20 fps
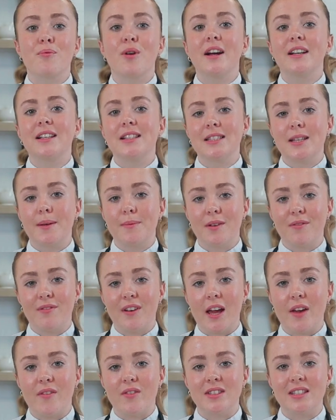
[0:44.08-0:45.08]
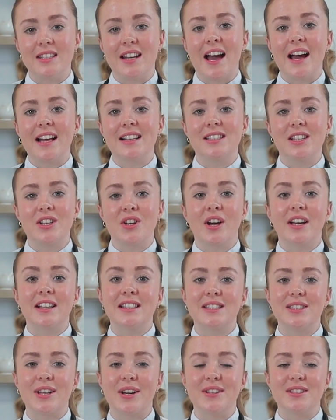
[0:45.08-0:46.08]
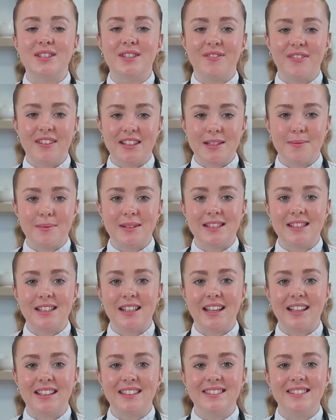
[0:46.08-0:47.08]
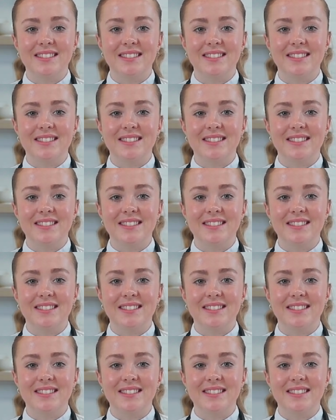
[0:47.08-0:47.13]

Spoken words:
brightens up the flavours and adds a nice dose of vitamin C.